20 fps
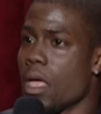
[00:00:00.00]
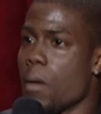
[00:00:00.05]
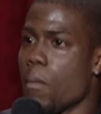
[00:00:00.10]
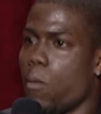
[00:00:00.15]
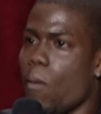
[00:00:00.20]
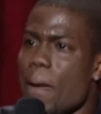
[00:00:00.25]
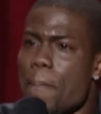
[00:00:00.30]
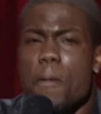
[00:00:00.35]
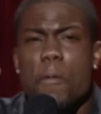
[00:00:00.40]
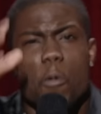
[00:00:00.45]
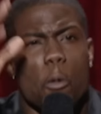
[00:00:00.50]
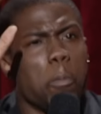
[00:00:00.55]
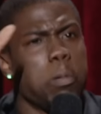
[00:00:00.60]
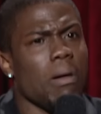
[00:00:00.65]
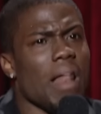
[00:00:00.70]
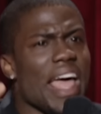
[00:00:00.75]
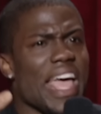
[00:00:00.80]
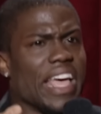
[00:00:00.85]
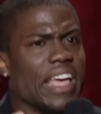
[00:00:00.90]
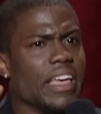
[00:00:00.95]
White people
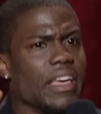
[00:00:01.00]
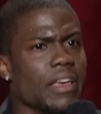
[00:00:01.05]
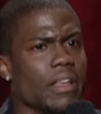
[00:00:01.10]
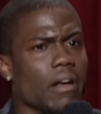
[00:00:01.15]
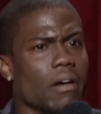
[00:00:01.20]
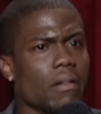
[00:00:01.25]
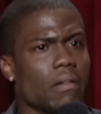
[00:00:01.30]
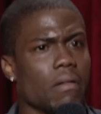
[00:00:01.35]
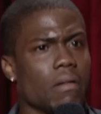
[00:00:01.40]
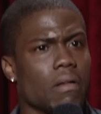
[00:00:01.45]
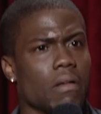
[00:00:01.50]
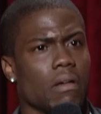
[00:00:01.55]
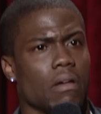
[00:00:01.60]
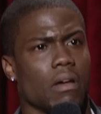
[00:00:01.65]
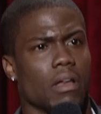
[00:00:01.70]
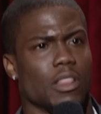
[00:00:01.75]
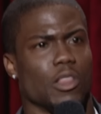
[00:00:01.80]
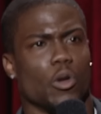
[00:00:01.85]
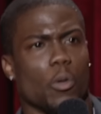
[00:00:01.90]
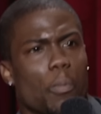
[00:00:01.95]
play, you know.
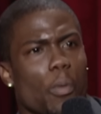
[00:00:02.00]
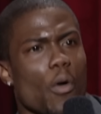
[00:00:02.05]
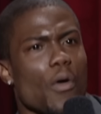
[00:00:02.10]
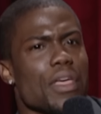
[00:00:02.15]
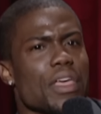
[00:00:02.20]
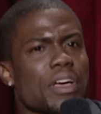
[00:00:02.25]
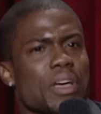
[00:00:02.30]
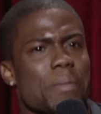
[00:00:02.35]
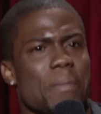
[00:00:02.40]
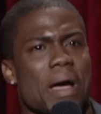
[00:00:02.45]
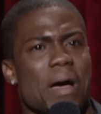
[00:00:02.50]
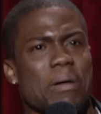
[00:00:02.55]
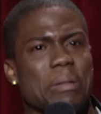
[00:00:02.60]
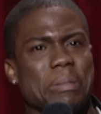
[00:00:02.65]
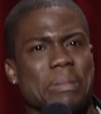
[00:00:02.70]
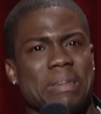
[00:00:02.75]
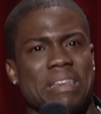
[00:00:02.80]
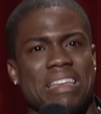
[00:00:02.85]
Little boy you come out.